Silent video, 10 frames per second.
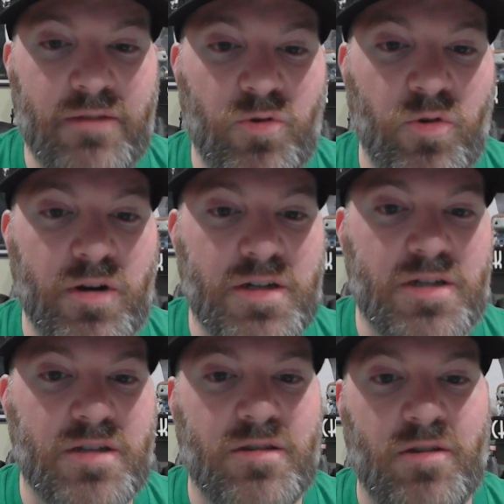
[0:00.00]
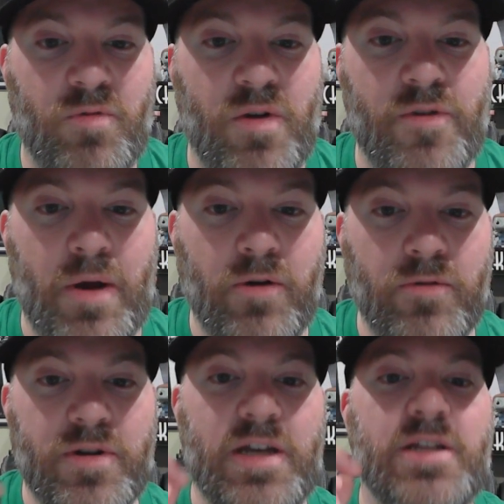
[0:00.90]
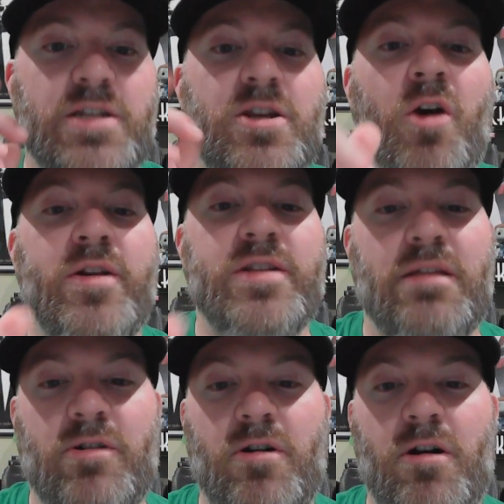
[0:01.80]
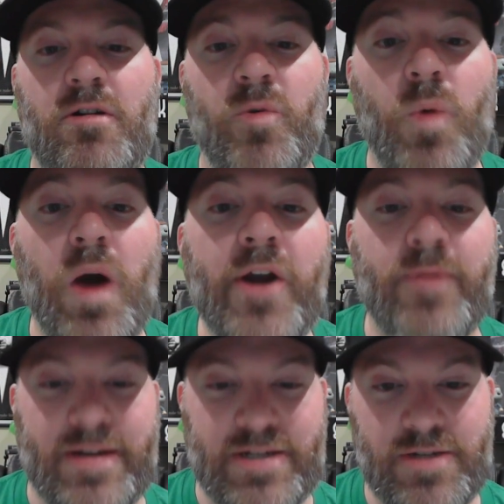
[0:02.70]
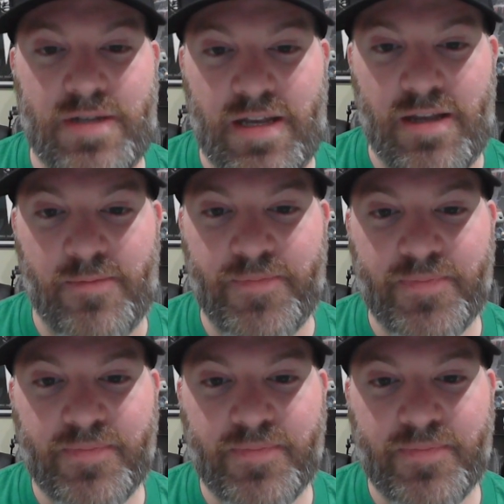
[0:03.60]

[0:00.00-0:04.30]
Of course, the riverboat is going, so they have to call in the water rescue team.